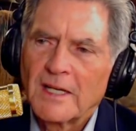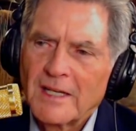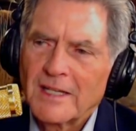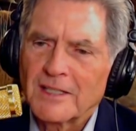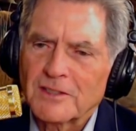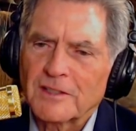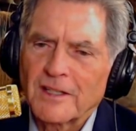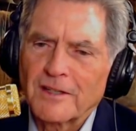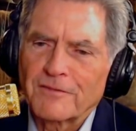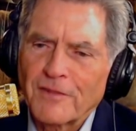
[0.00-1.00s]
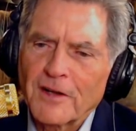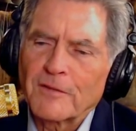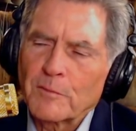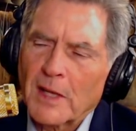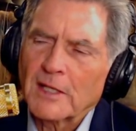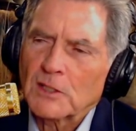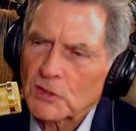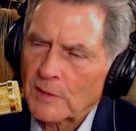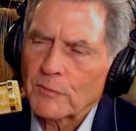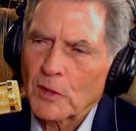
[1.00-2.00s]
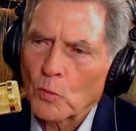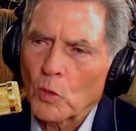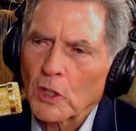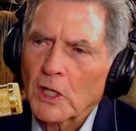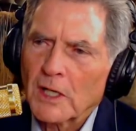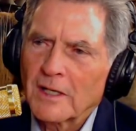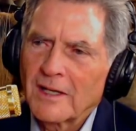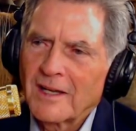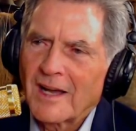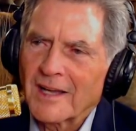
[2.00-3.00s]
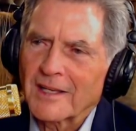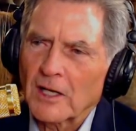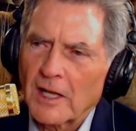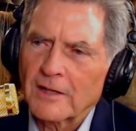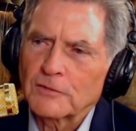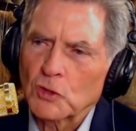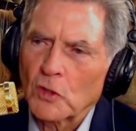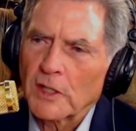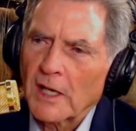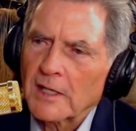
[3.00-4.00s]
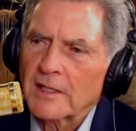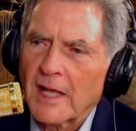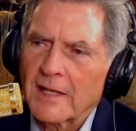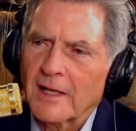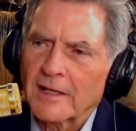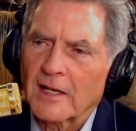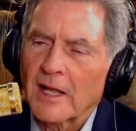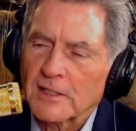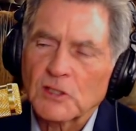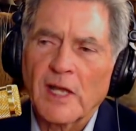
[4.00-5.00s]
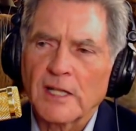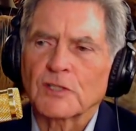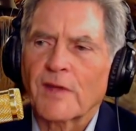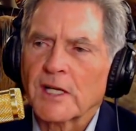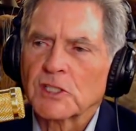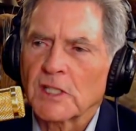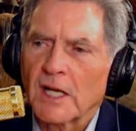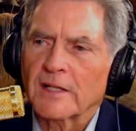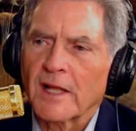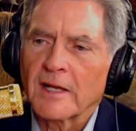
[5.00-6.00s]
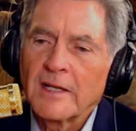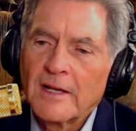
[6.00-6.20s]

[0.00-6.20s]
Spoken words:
It's the fun of making something work. I get a lot of joy out of that. I get a lot of satisfaction out of that.